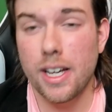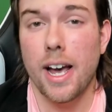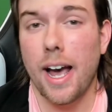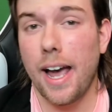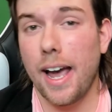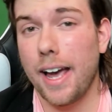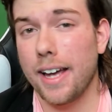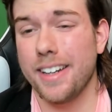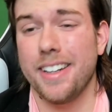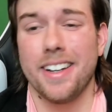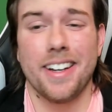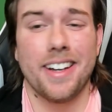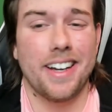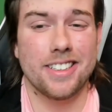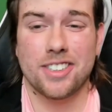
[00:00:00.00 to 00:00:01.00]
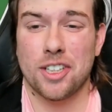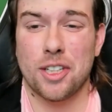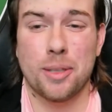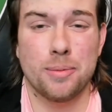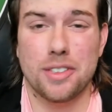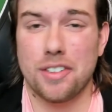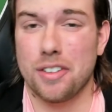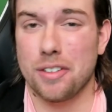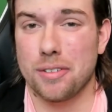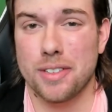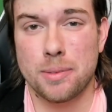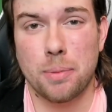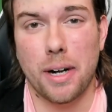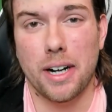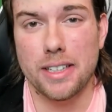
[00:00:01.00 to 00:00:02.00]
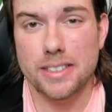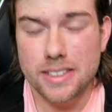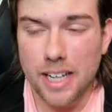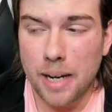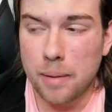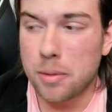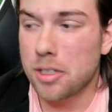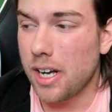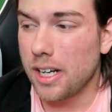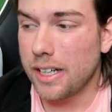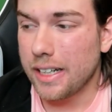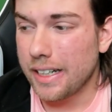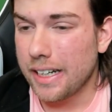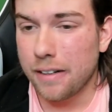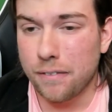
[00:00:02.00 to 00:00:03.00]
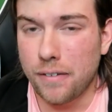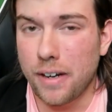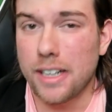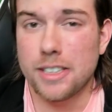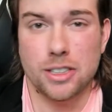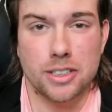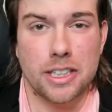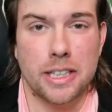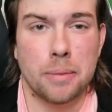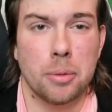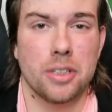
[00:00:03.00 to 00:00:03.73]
and in terms of the response time, you're not going to get a faster keyboard